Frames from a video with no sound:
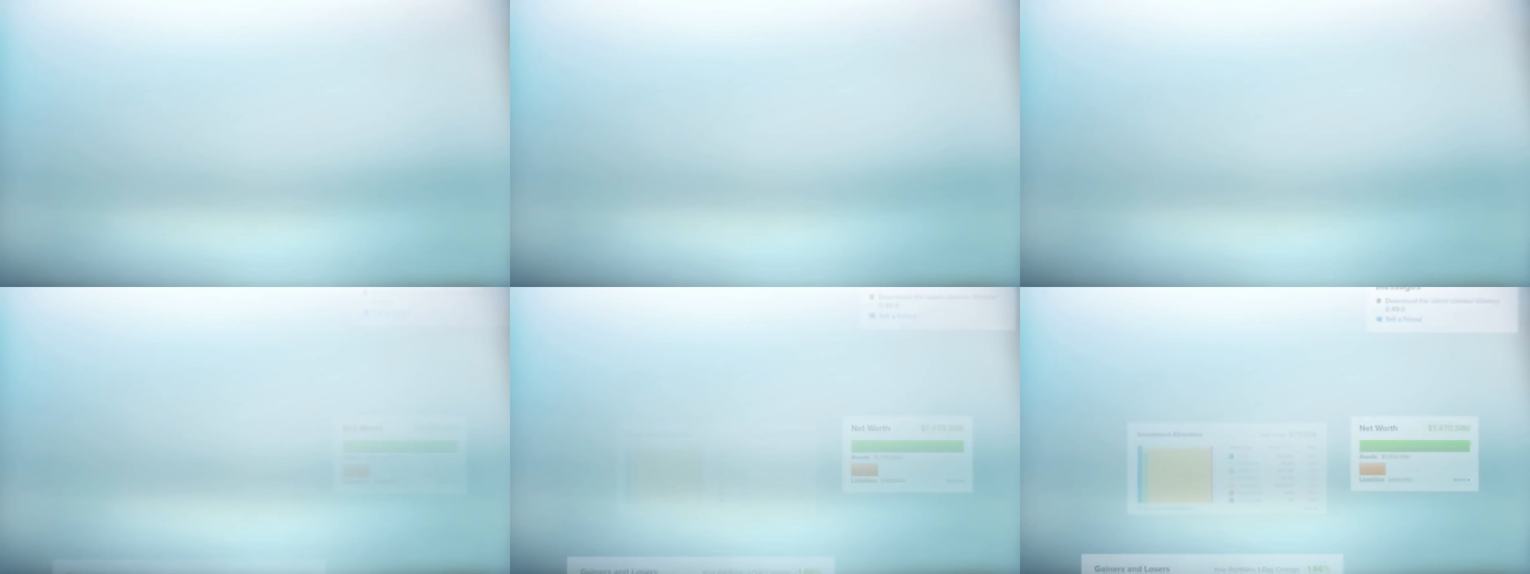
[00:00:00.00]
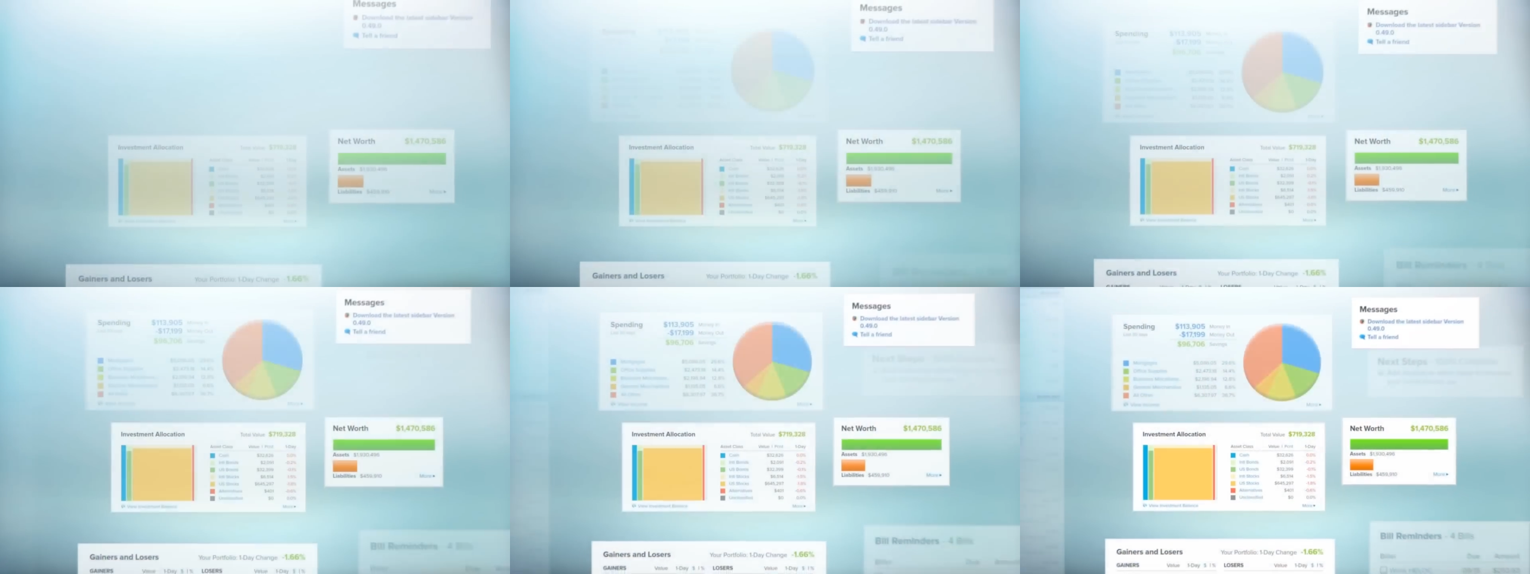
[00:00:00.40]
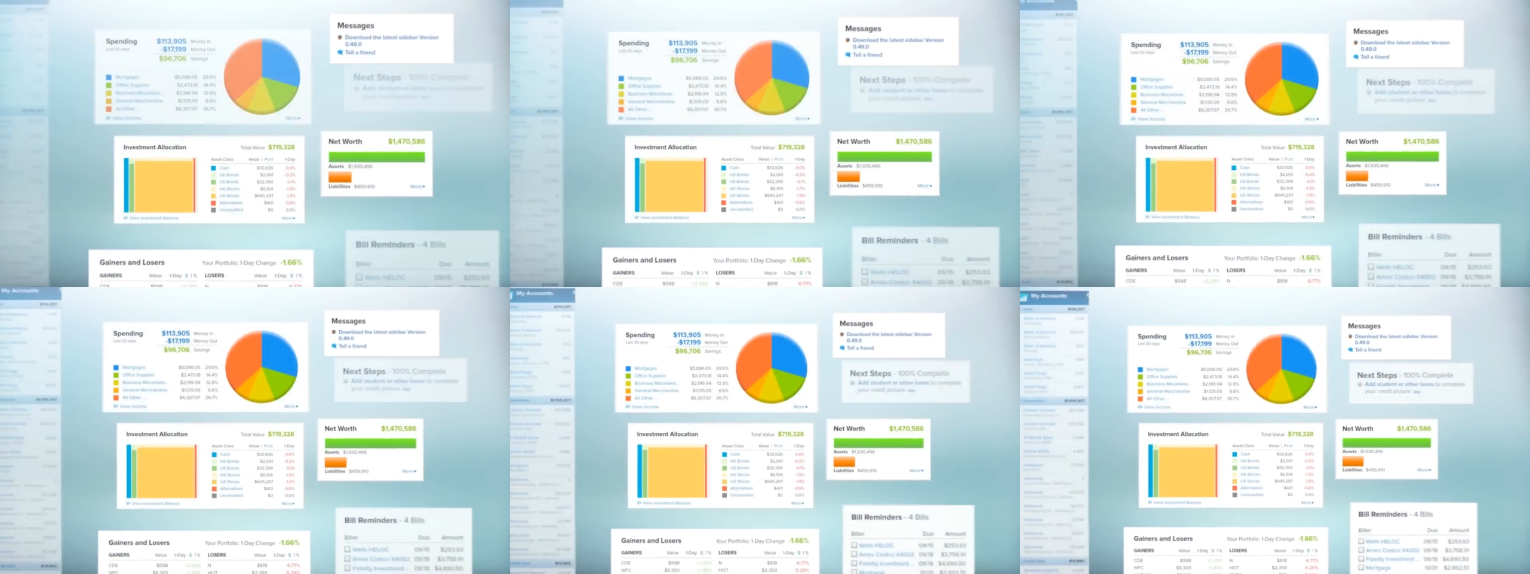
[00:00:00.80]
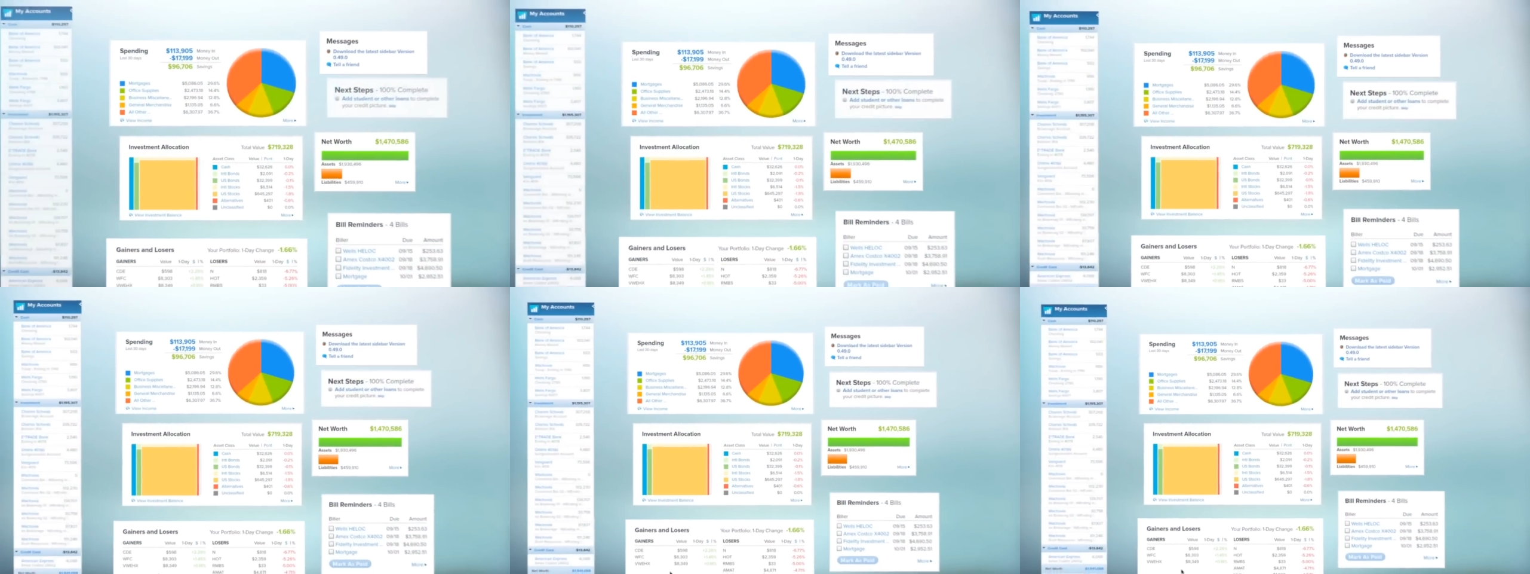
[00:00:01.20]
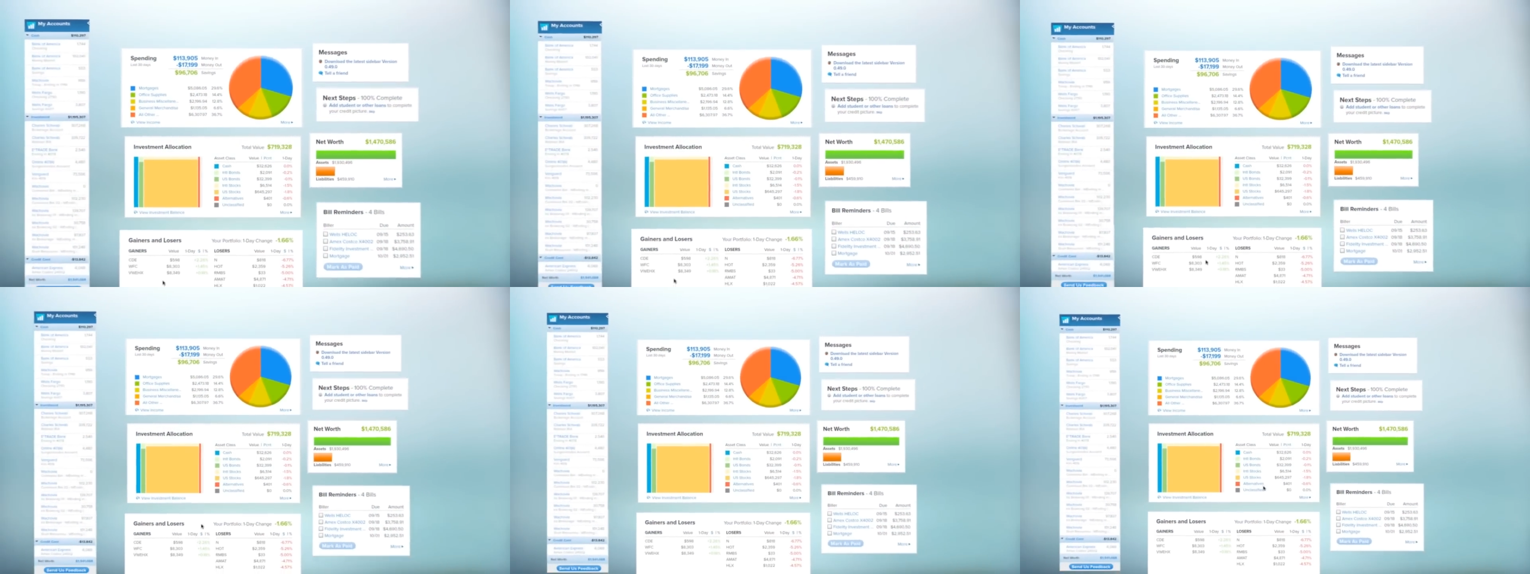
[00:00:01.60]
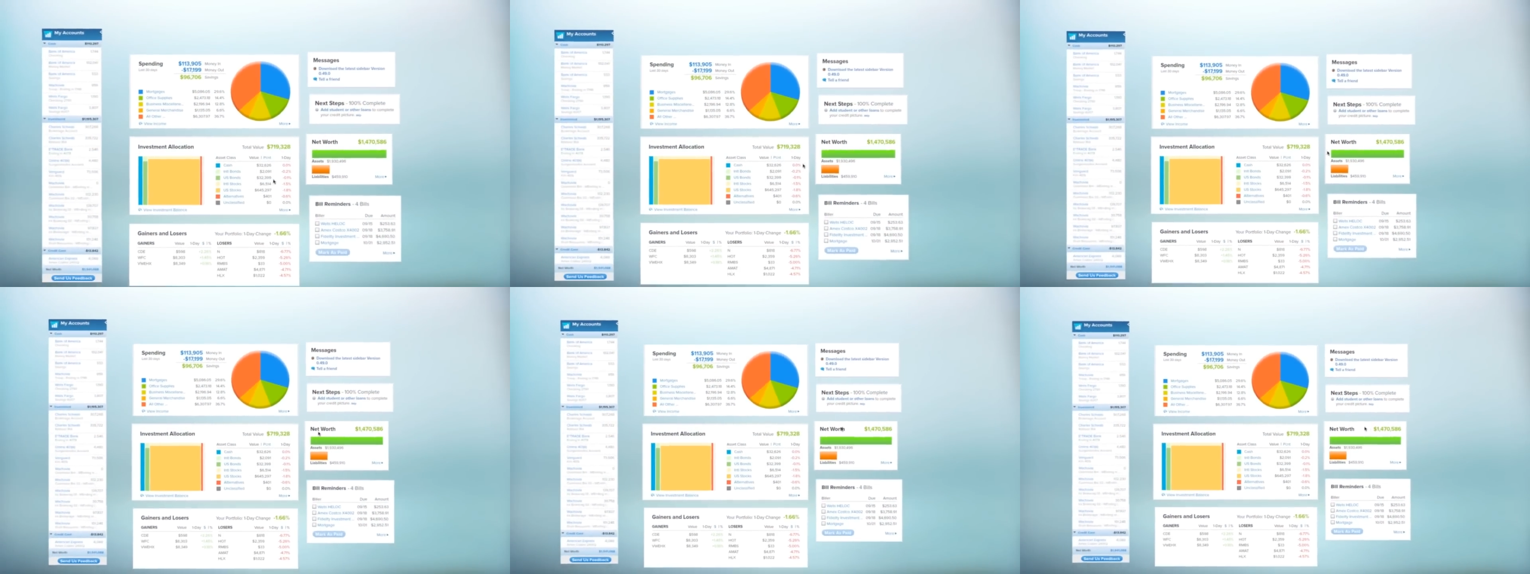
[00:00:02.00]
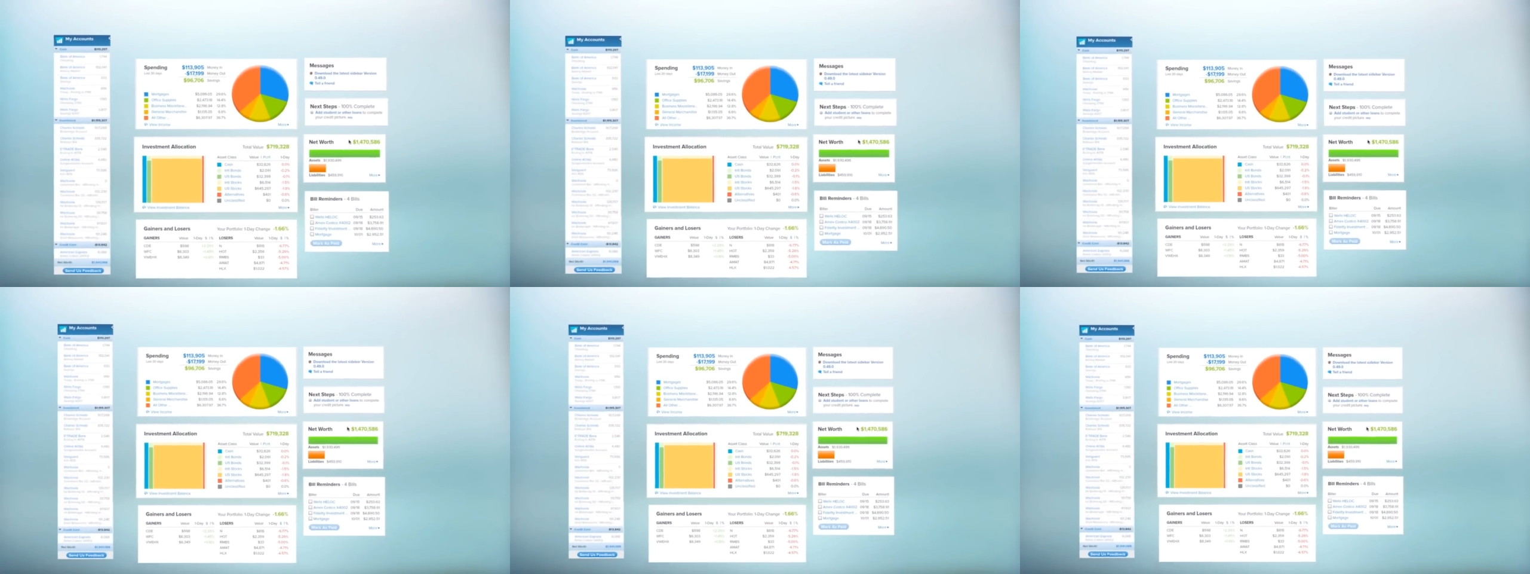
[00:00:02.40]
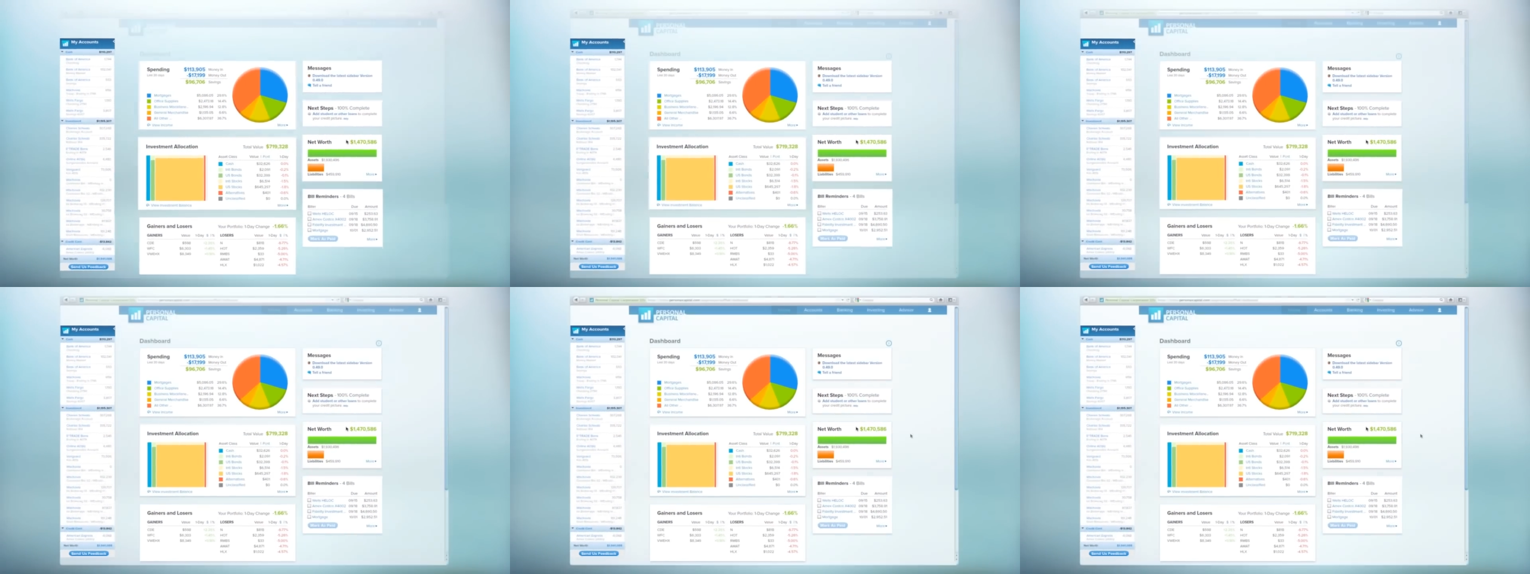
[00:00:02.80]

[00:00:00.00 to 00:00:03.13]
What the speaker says: Nobody's mouth can be seen.